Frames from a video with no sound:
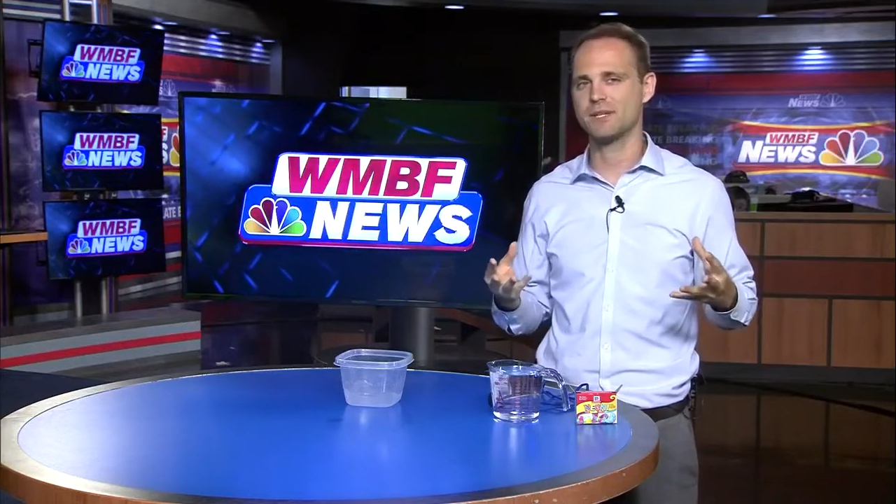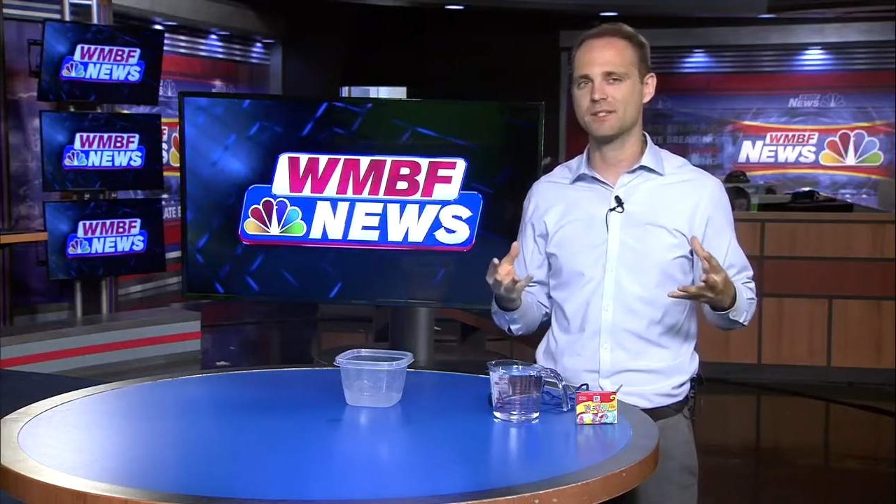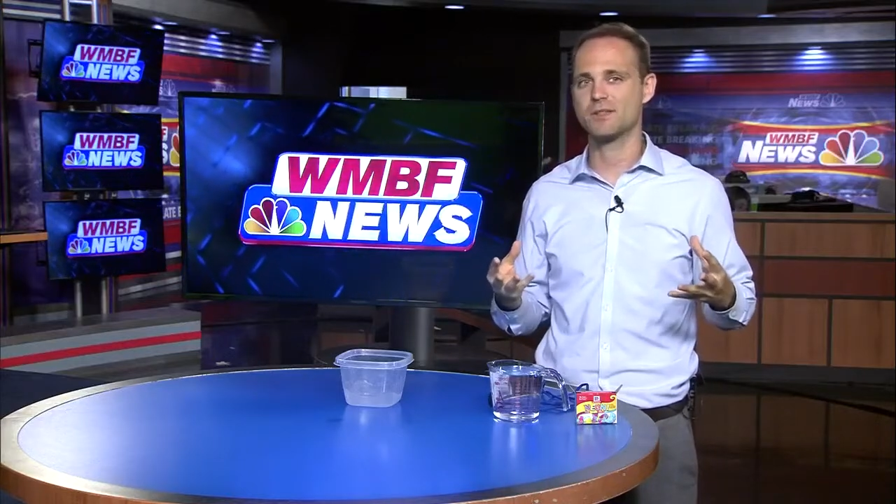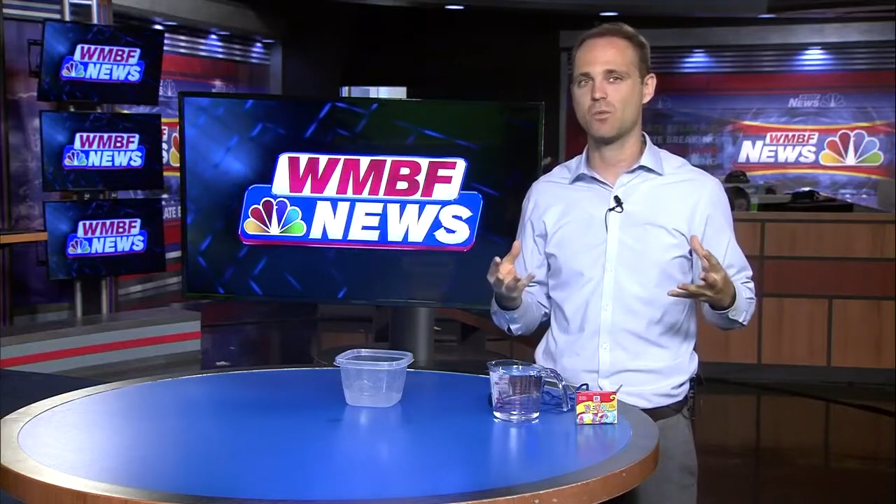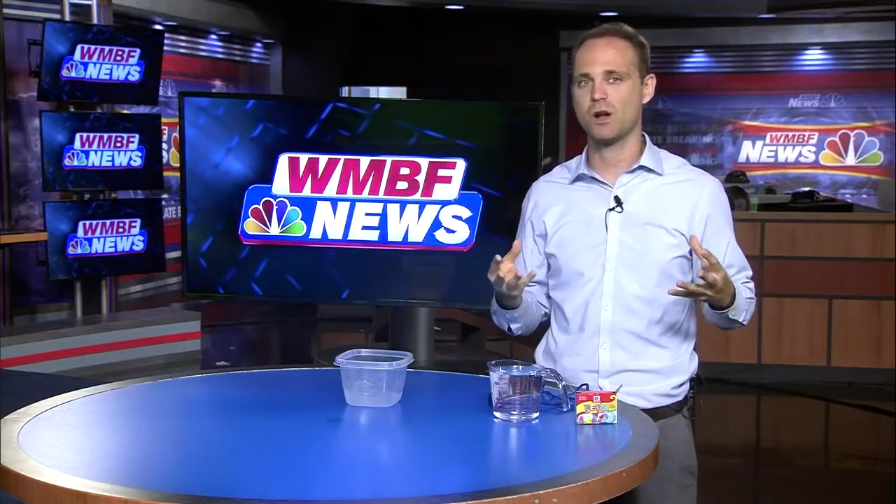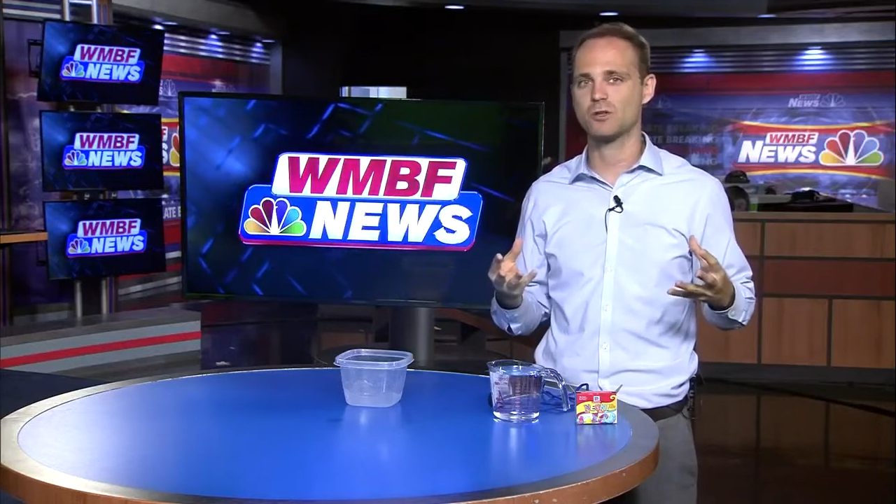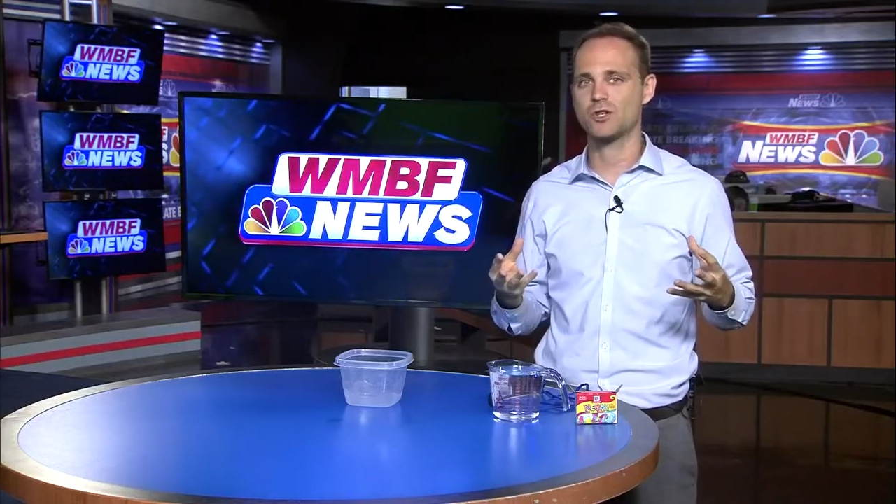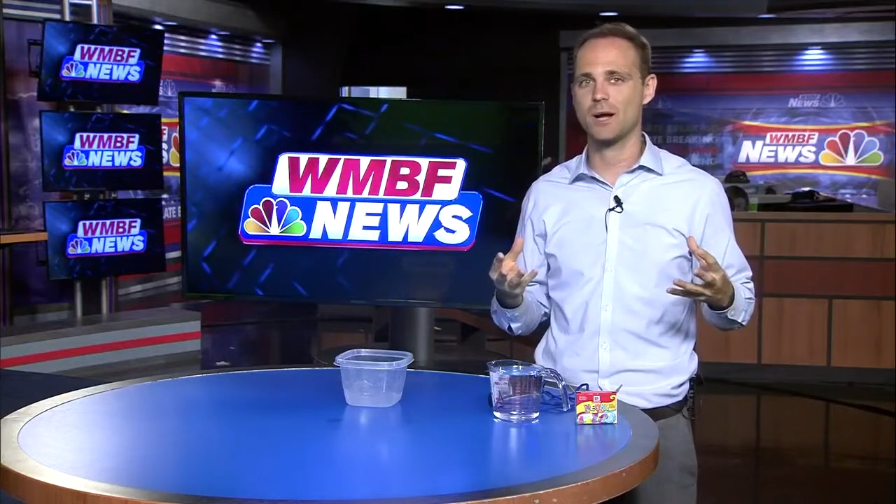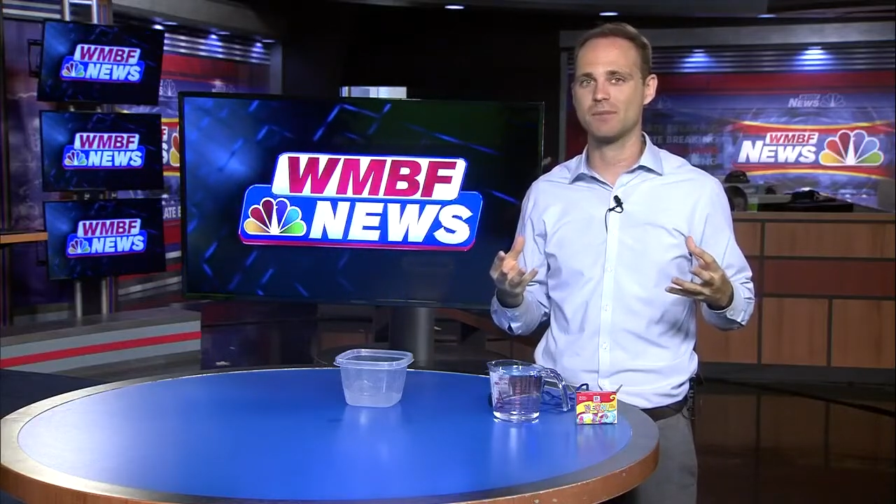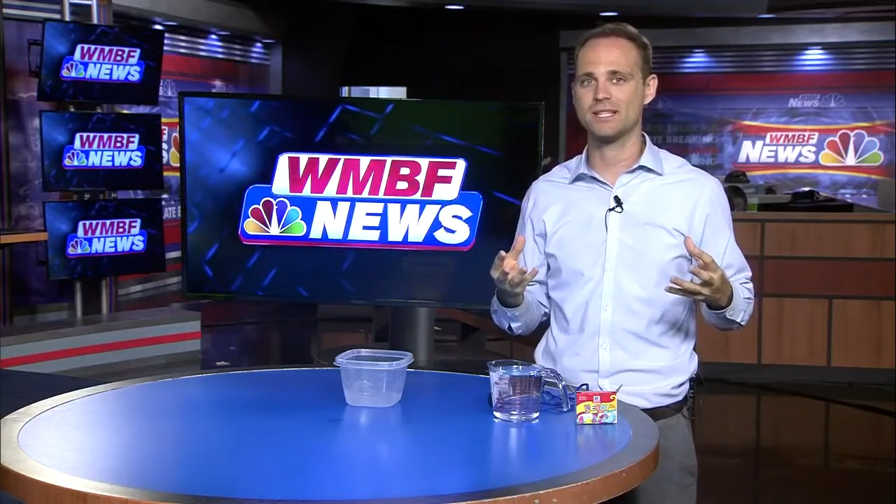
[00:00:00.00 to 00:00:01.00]
means the water
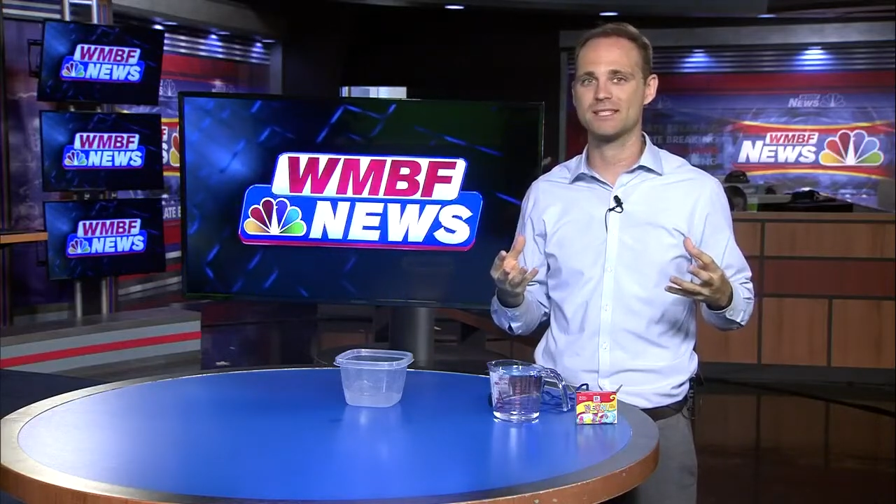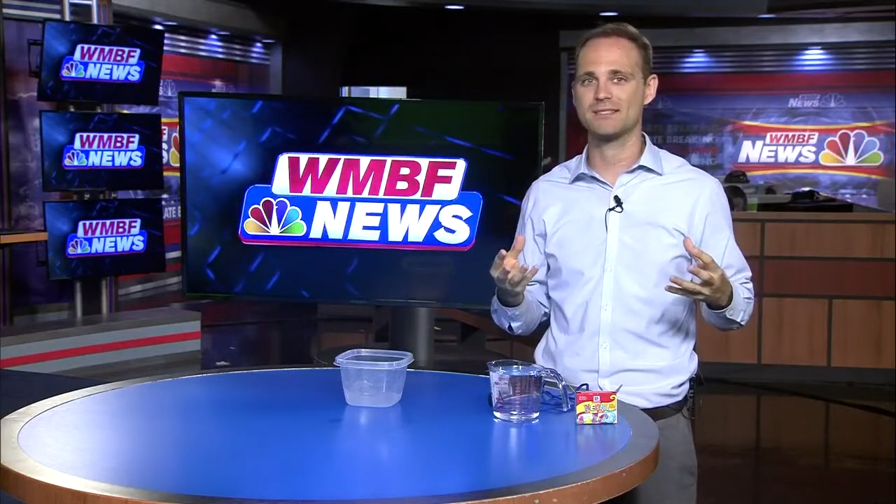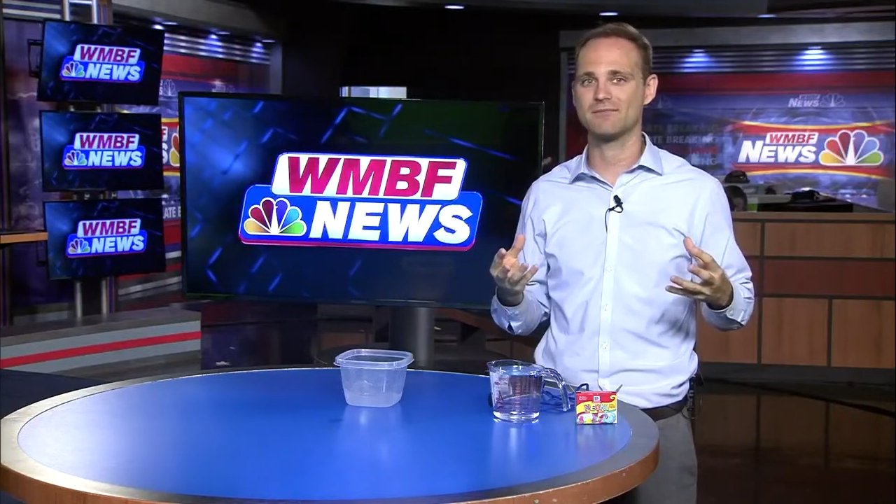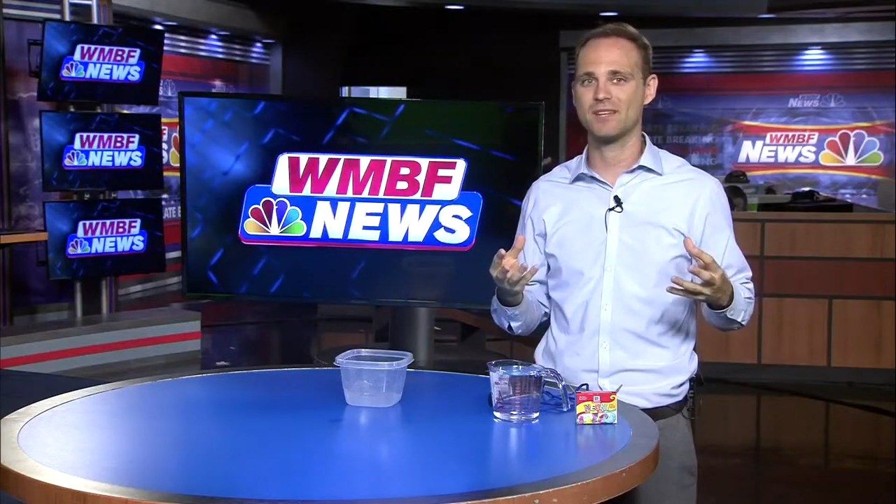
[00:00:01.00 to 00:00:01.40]
droplets